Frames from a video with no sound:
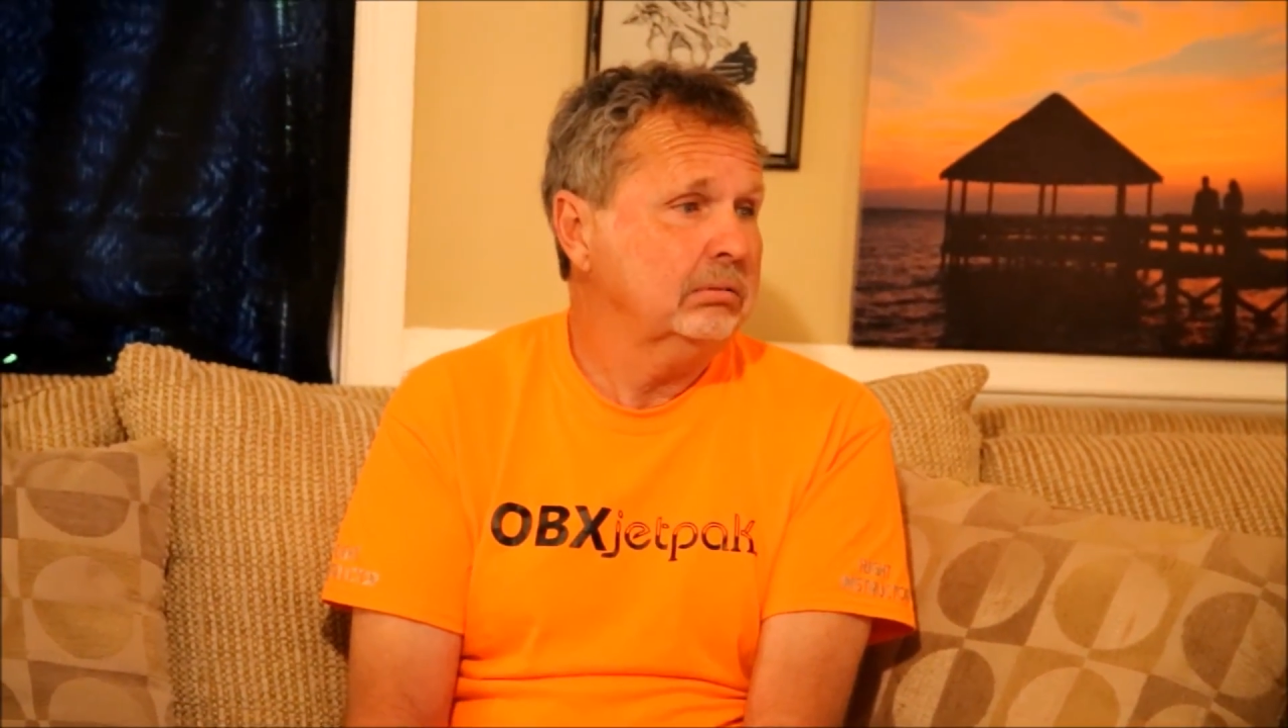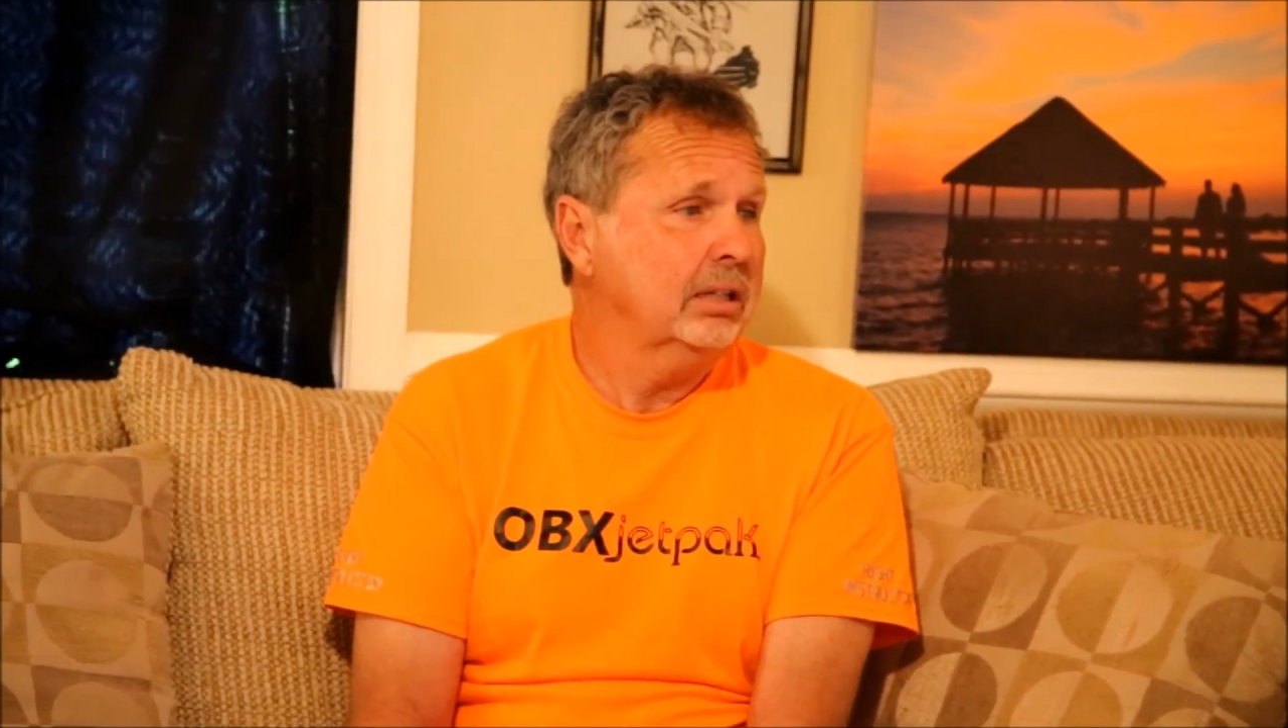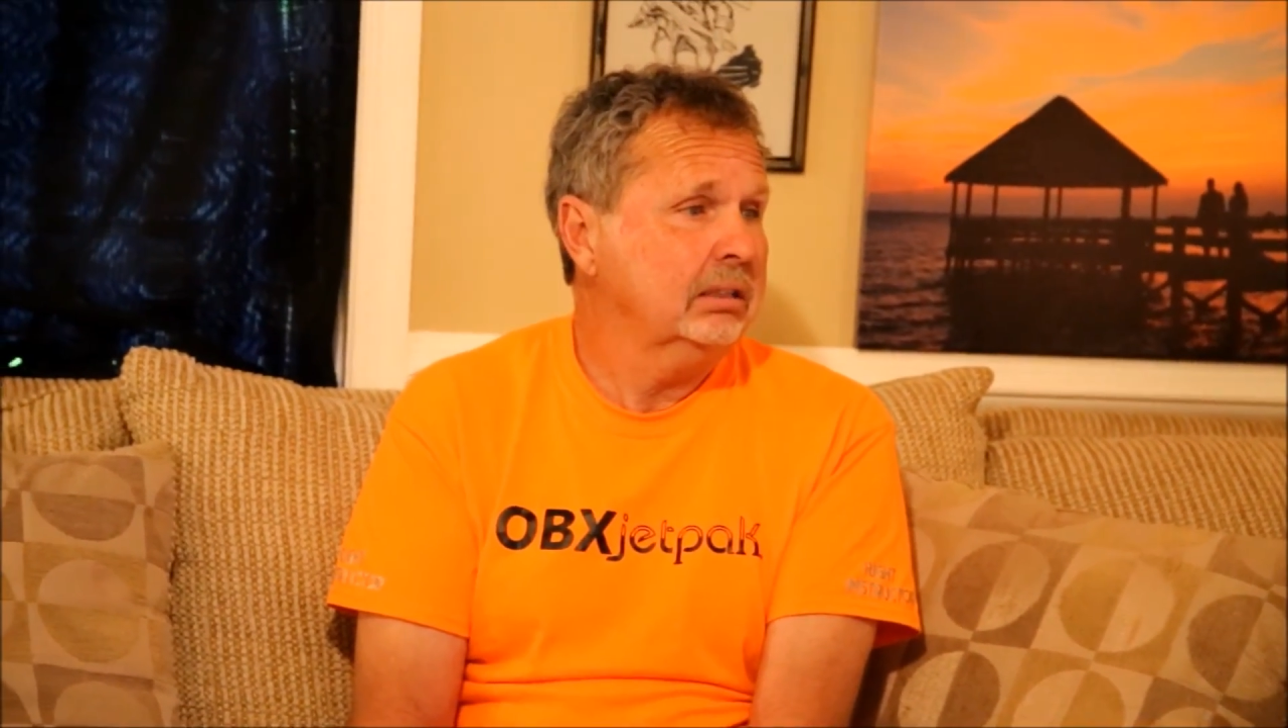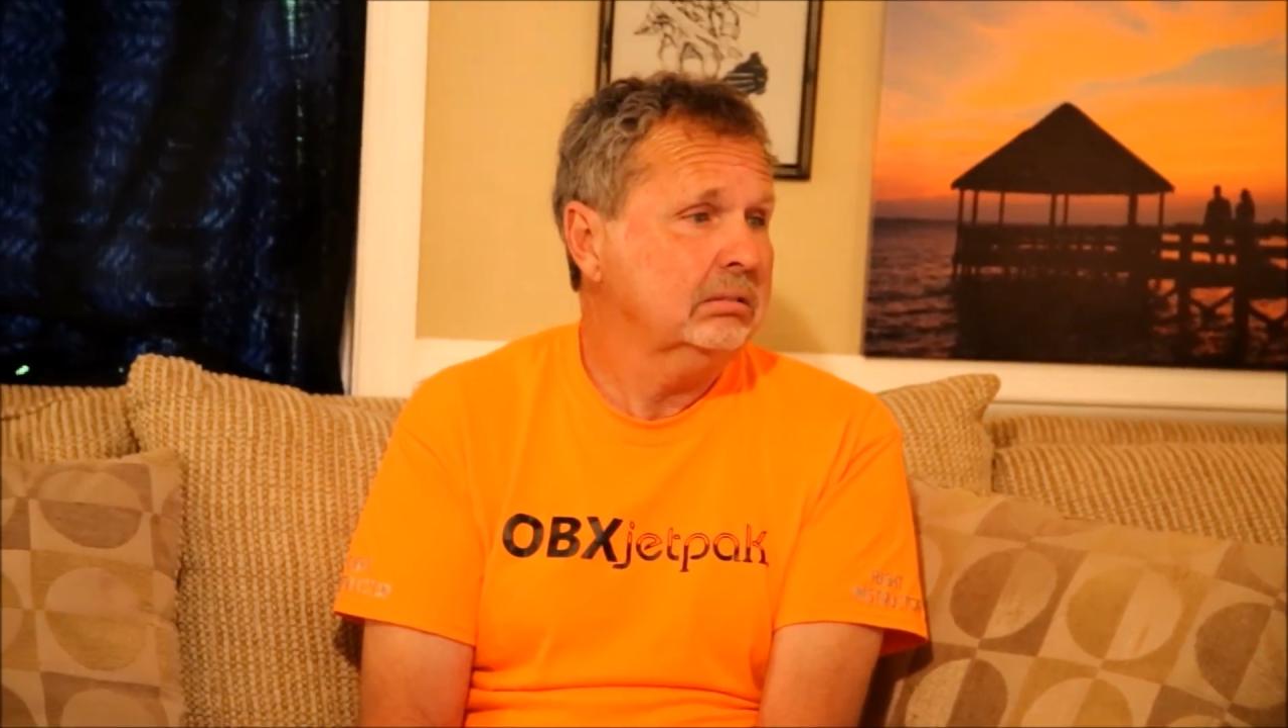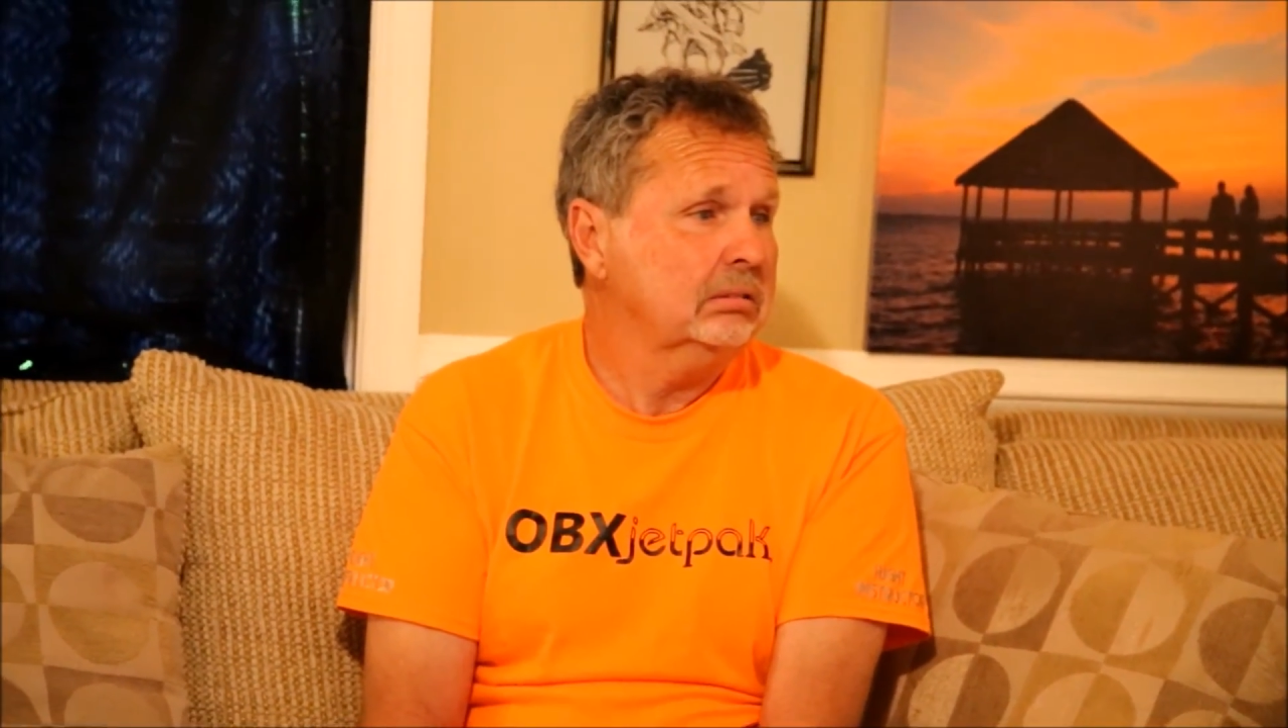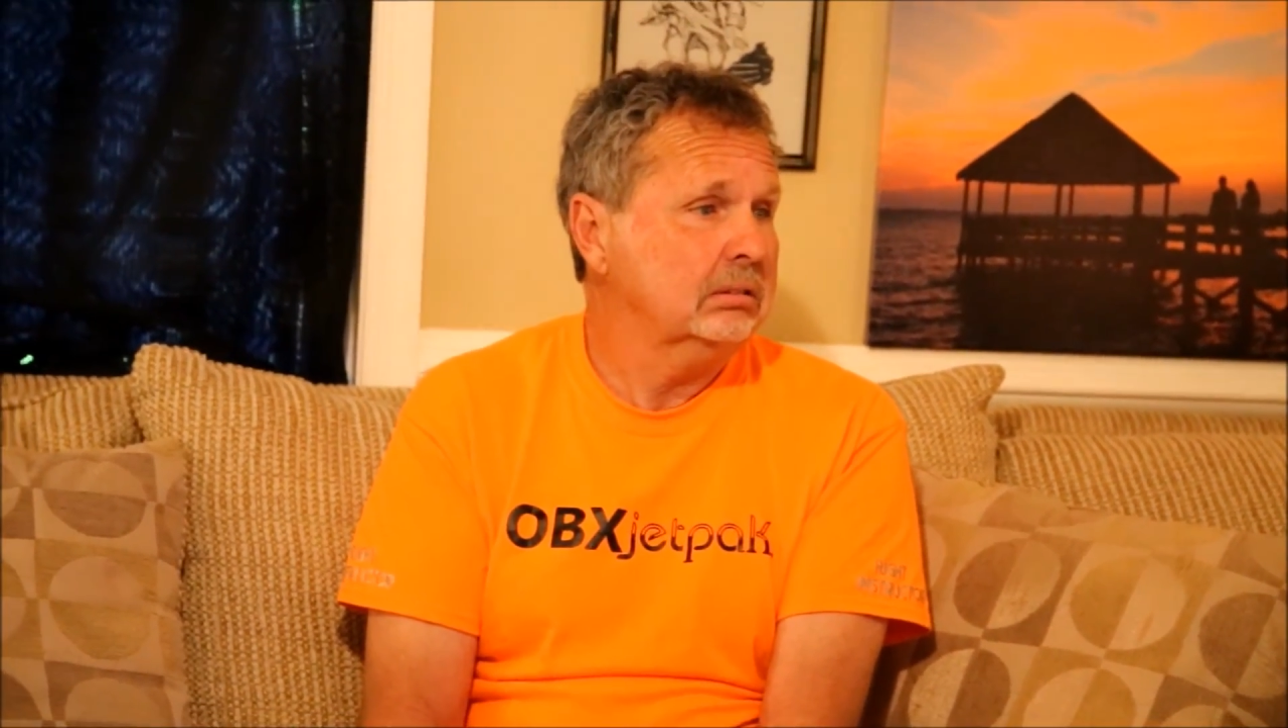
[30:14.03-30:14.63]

around,